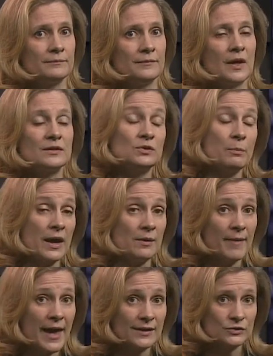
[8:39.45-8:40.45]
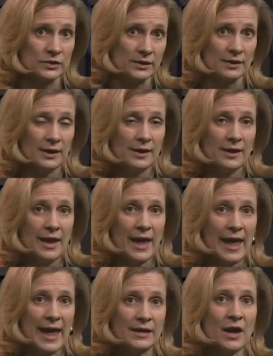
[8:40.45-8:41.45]
As you might imagine,
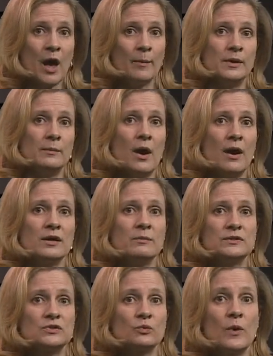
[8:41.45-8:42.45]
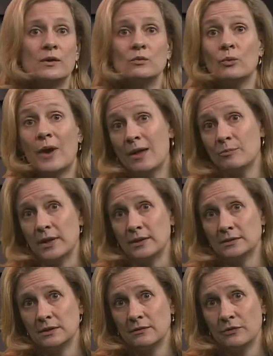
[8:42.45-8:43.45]
ad hominem arguments run
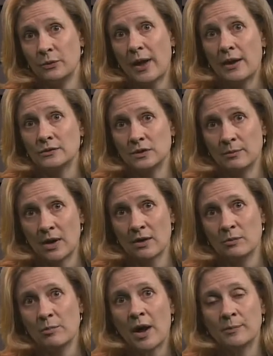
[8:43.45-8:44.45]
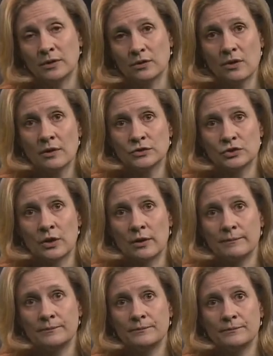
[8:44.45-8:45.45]
rampant throughout American popular
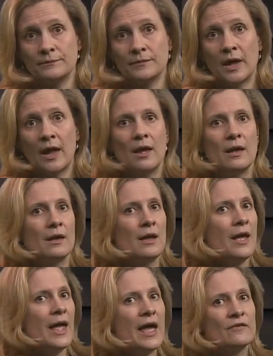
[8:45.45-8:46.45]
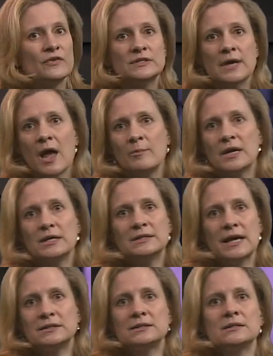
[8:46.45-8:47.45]
culture. Every time a
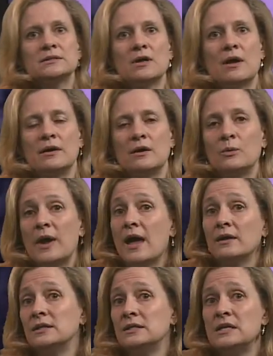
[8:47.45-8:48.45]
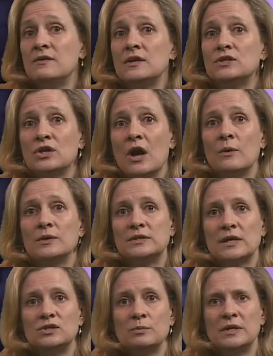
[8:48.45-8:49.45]
contestant on a reality TV show is
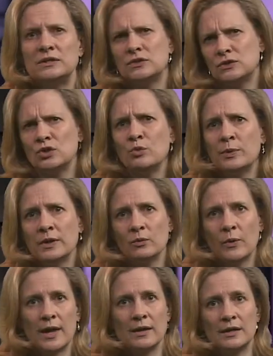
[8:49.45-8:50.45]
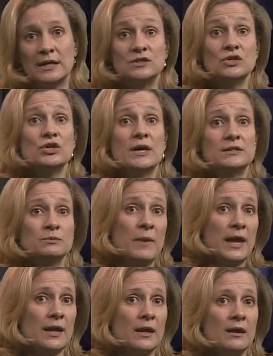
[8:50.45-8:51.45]
said to be stupid when he suggests
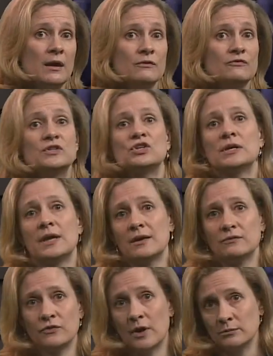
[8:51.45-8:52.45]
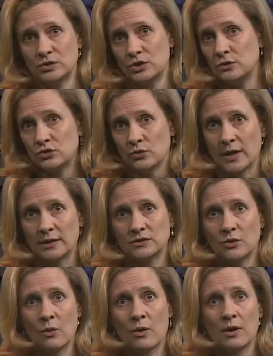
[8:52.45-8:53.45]
making a fishing net from shoestrings,
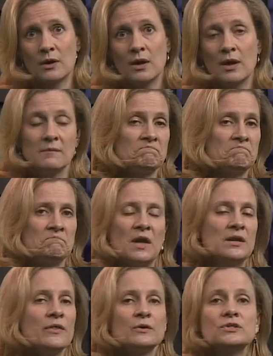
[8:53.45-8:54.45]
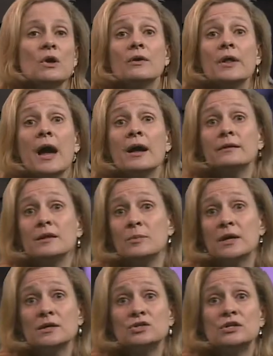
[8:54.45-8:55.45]
or another is called ugly
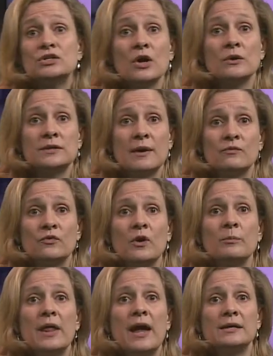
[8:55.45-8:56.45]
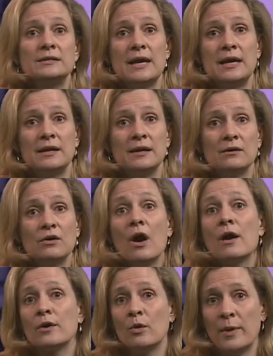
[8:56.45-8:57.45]
because she shows up for a blind date in
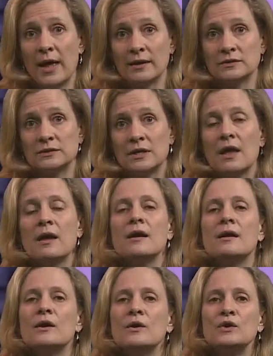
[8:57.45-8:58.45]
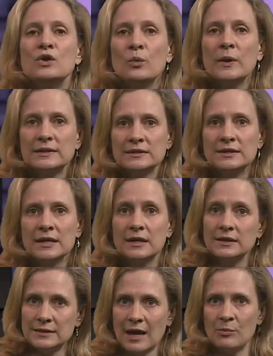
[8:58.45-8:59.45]
cargo pants, you're witnessing an
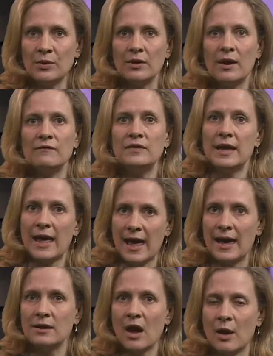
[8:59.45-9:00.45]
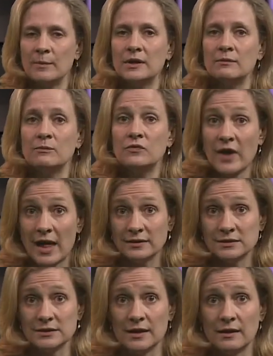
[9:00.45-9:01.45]
example of the ad hominem
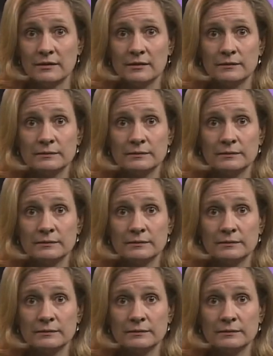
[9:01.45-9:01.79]
fallacy.